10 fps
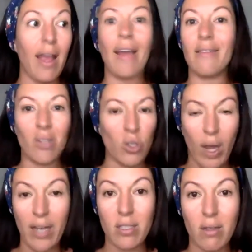And you
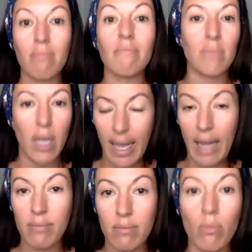guys,
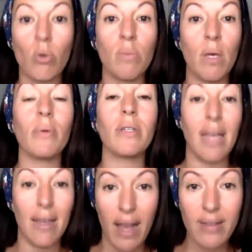again, most people
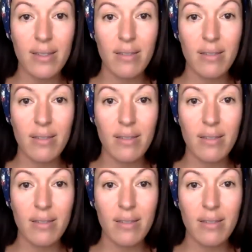say yes.